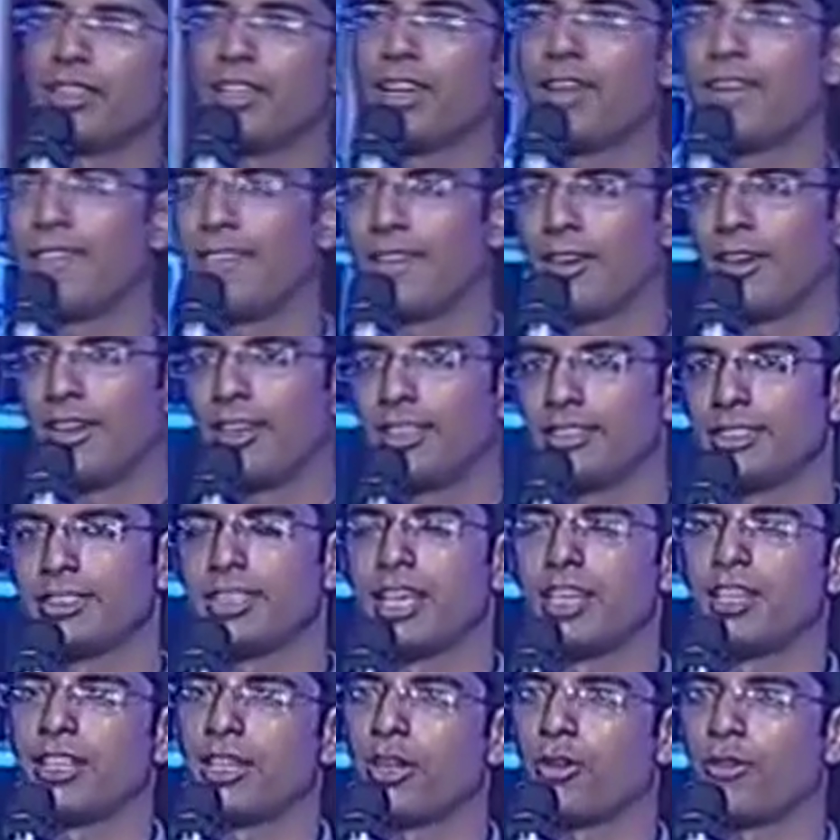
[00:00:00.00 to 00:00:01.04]
the level and
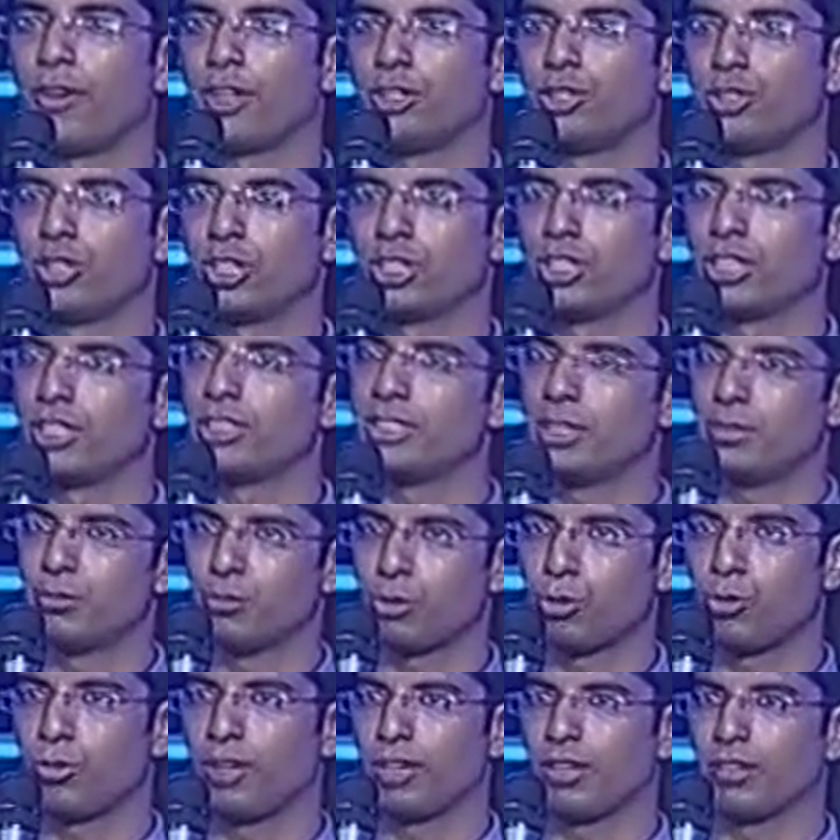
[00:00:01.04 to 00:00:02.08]
standard of education is
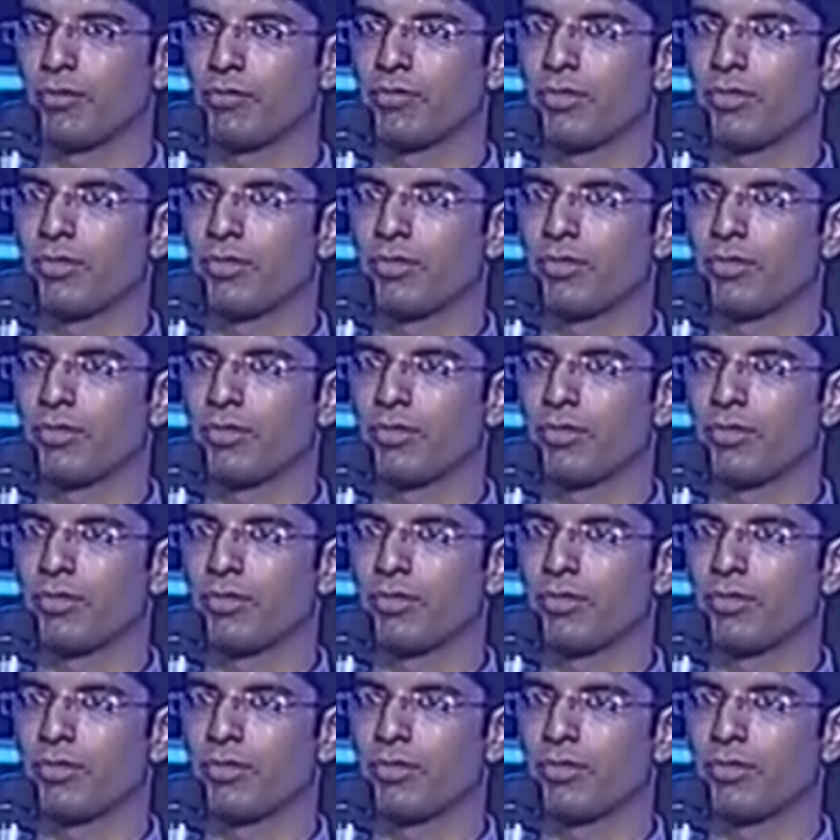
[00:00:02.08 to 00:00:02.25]
improving.